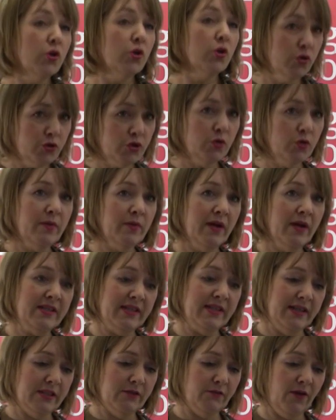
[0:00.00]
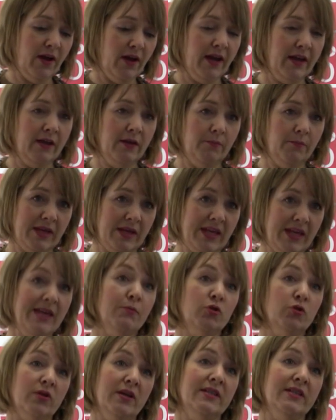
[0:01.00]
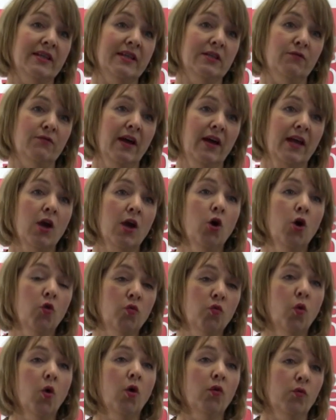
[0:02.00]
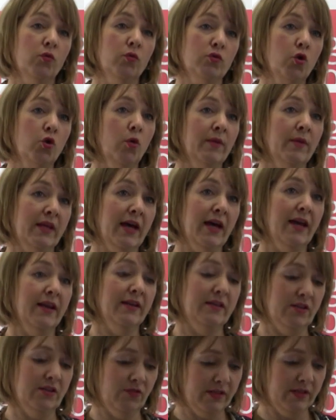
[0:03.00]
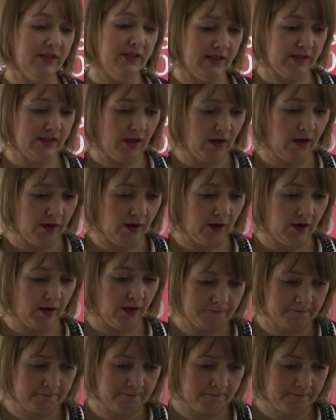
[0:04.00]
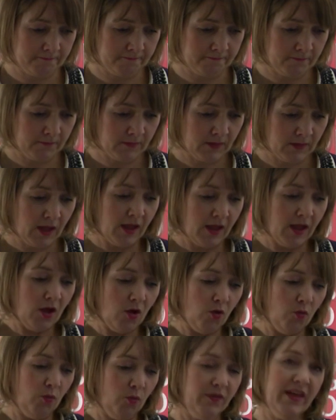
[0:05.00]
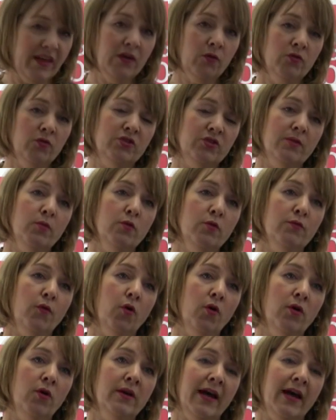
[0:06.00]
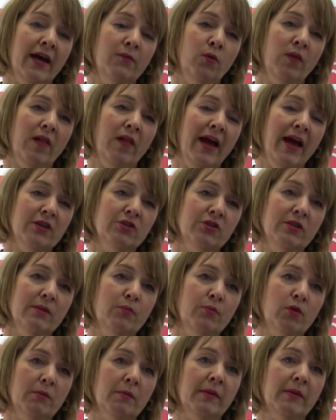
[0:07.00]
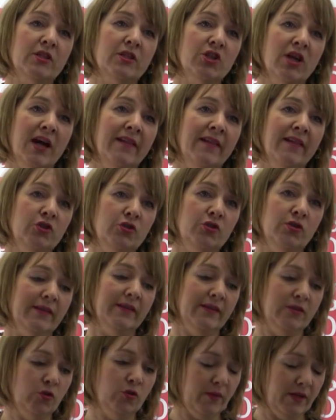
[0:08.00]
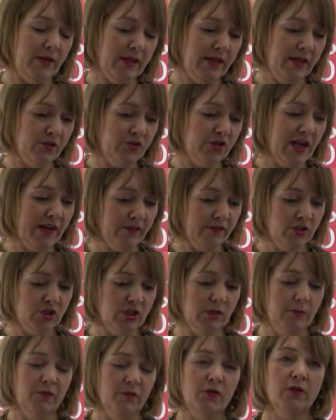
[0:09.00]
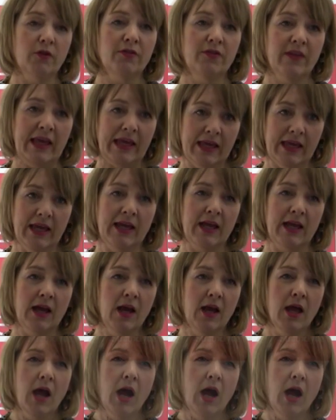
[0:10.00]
you should be able to identify what those common characteristics are. We're then going to move on and we'll actually probably challenge you a little bit here, challenge some of your thinking